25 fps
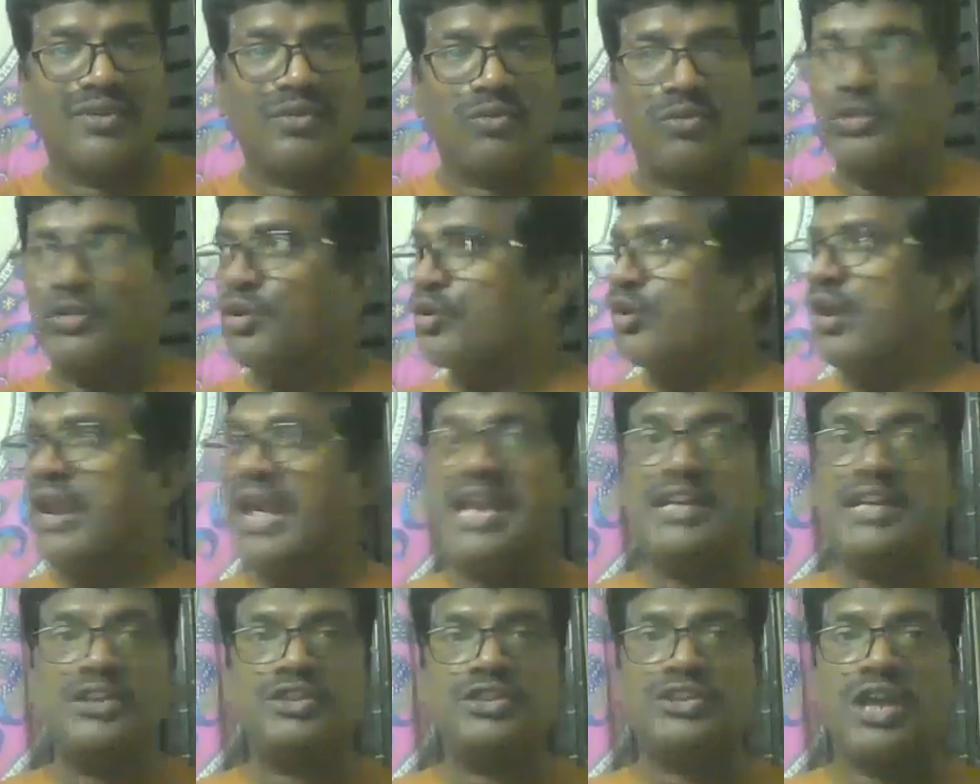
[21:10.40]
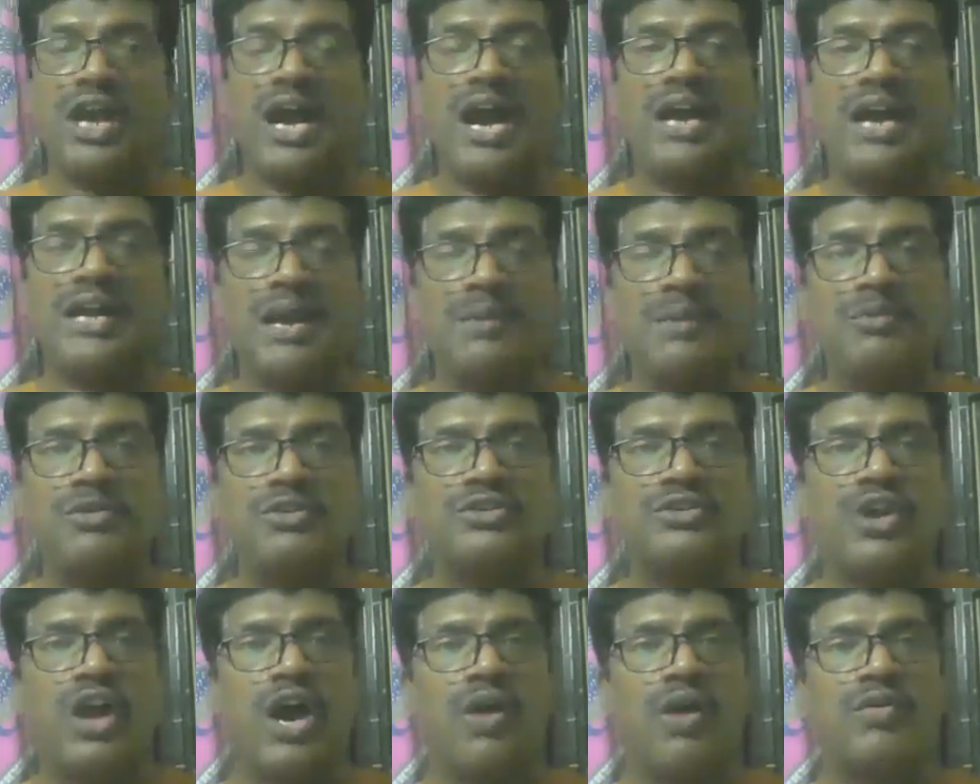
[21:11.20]
We don't like to talk
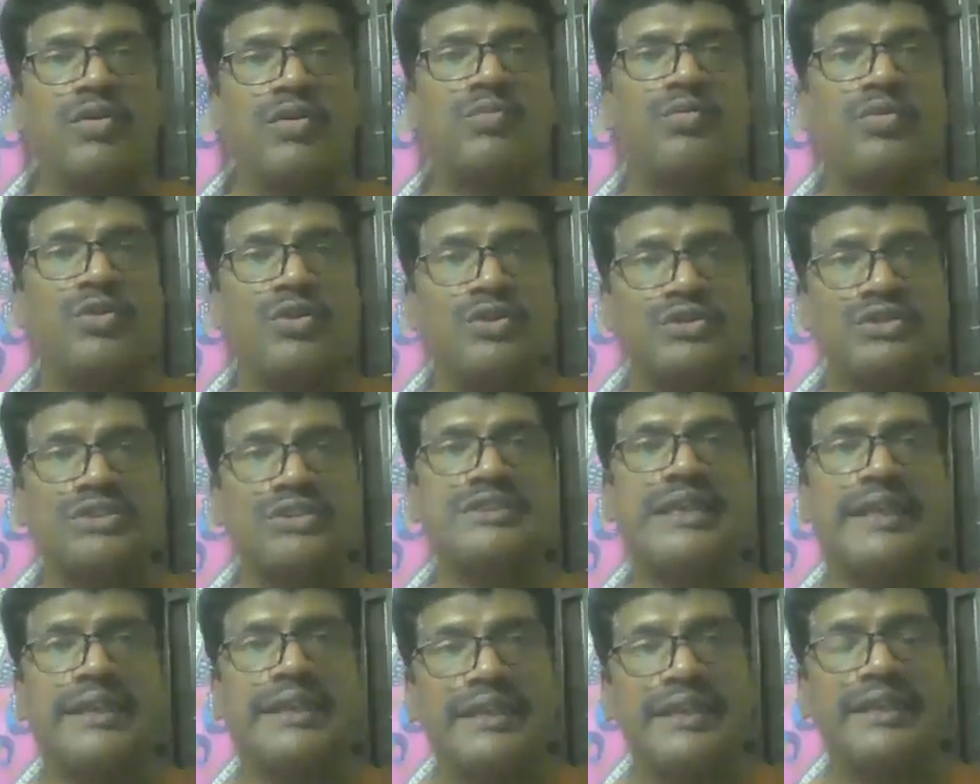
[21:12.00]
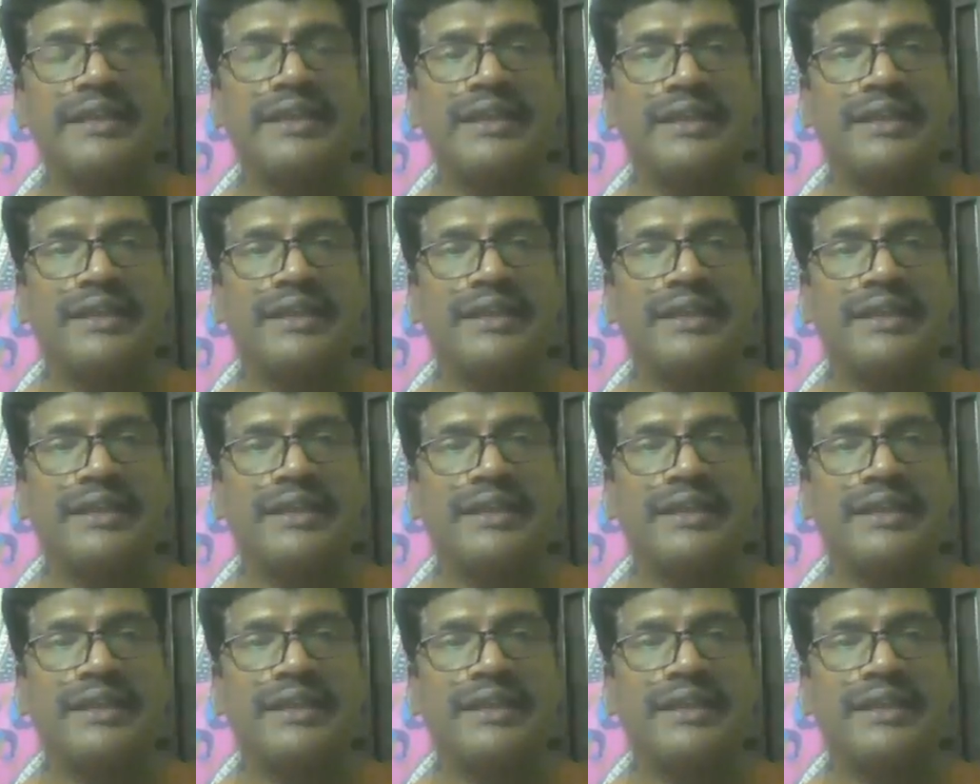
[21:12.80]
about our boasting.